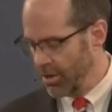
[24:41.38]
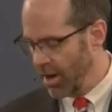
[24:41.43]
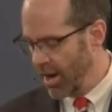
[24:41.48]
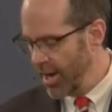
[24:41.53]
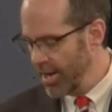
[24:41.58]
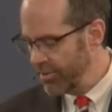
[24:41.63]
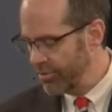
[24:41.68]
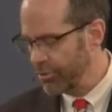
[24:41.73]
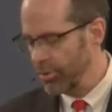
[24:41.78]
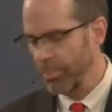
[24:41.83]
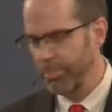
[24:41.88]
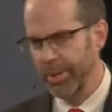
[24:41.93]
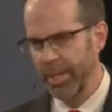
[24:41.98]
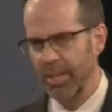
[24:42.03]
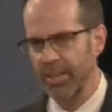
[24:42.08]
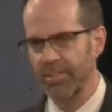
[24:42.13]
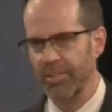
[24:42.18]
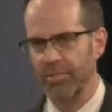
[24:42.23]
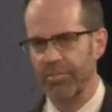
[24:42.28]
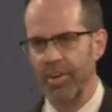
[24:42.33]
Christ will
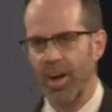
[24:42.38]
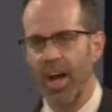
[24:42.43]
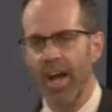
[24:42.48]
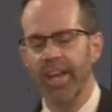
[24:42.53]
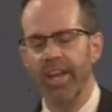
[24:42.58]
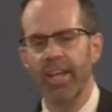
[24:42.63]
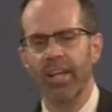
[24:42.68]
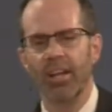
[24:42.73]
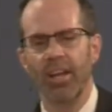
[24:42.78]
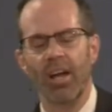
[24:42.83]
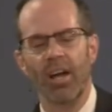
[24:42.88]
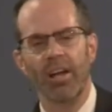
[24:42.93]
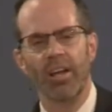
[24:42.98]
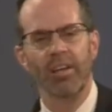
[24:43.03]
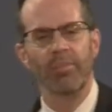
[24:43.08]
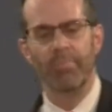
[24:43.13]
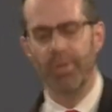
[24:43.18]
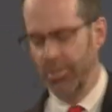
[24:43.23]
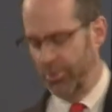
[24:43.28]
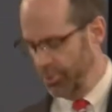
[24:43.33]
be a dividing
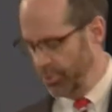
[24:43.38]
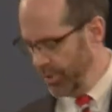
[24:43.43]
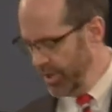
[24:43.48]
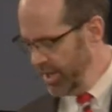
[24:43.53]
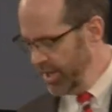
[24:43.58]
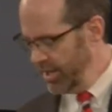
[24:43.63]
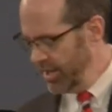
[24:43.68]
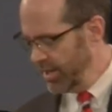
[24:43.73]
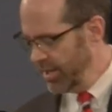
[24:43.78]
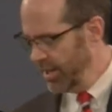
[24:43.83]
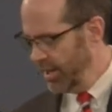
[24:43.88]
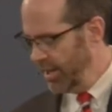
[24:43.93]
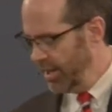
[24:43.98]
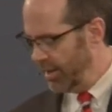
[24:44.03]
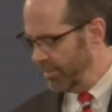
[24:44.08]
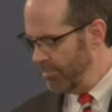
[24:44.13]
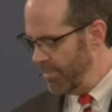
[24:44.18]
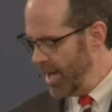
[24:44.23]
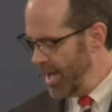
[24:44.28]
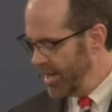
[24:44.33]
line between
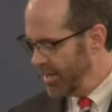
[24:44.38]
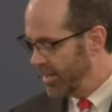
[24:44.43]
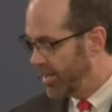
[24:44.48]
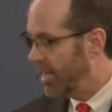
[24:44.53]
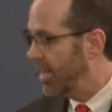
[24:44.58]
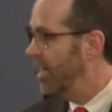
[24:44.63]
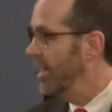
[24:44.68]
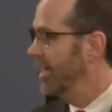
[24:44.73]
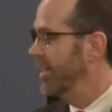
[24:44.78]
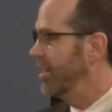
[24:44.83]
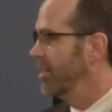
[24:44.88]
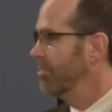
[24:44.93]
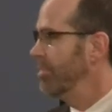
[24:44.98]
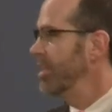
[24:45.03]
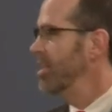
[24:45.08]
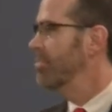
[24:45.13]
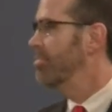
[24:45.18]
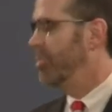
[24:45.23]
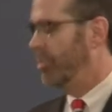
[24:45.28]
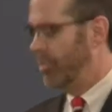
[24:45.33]
mankind.
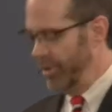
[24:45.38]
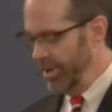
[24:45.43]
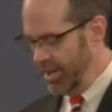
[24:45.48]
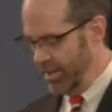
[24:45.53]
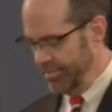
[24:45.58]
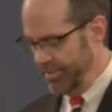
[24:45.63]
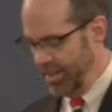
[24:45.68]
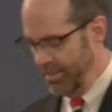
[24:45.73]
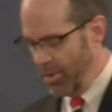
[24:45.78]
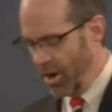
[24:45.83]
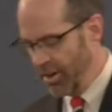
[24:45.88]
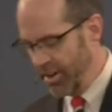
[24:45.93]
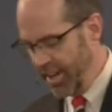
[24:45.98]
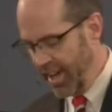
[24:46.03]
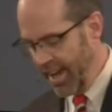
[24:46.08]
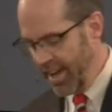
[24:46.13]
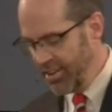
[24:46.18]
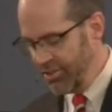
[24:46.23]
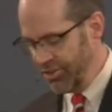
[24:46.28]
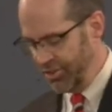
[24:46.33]
He'll be the point of
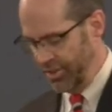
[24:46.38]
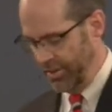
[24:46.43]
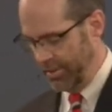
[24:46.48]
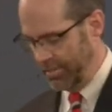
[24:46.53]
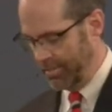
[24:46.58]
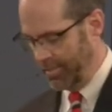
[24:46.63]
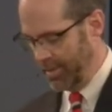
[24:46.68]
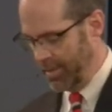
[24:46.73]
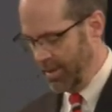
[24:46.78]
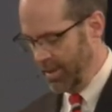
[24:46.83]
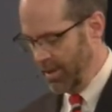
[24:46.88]
demarcation.